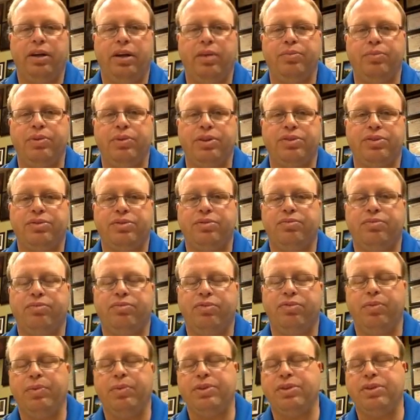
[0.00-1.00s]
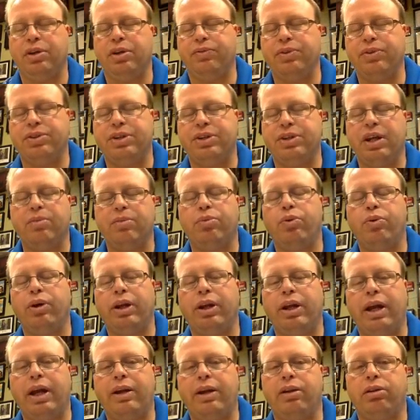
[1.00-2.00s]
just from a selfish
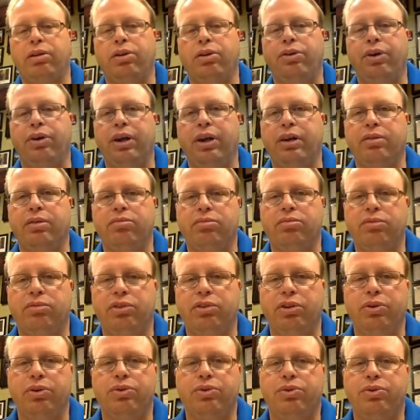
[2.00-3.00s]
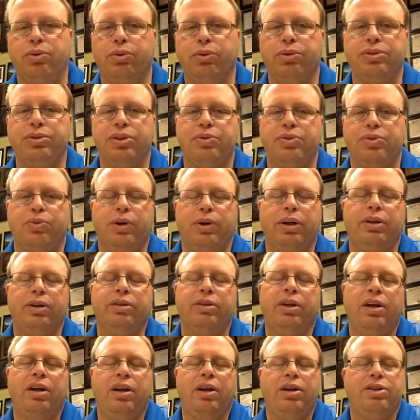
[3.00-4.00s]
standpoint, kind of learning new tools as
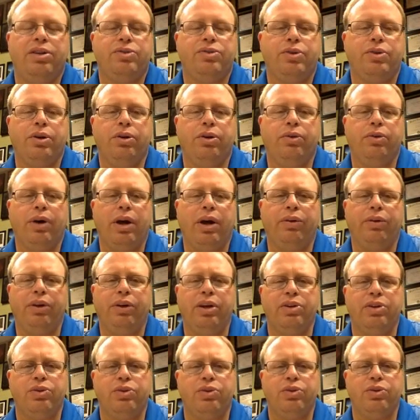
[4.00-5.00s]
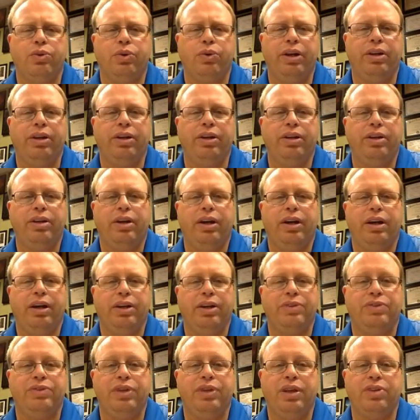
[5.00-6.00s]
well. So I really enjoyed
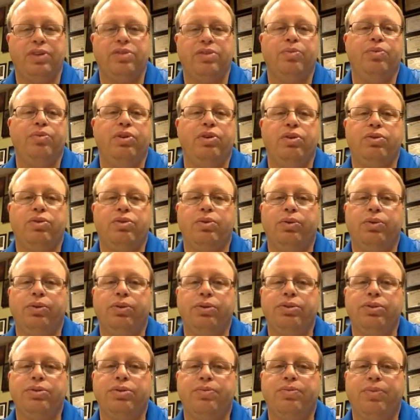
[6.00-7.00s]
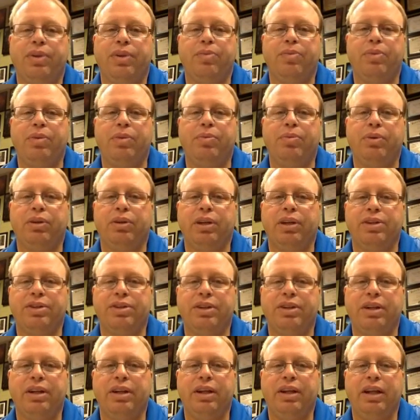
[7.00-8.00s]
seeing some new tools that people
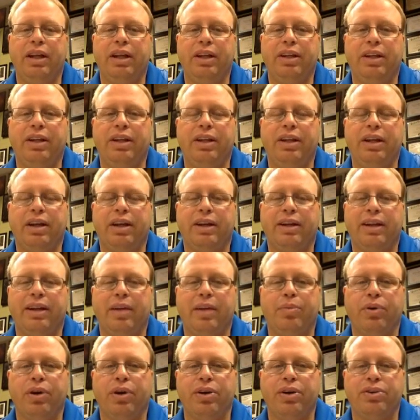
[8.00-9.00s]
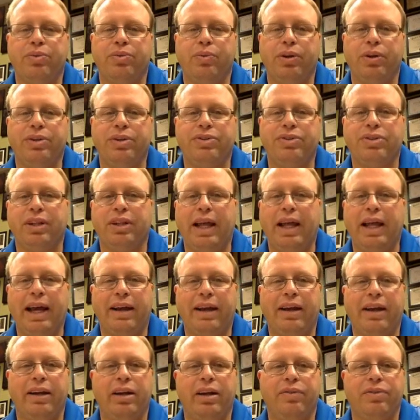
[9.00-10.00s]
listed in the collaboration one.
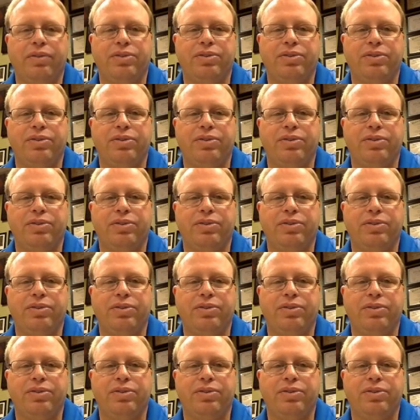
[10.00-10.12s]
Slack, I'd never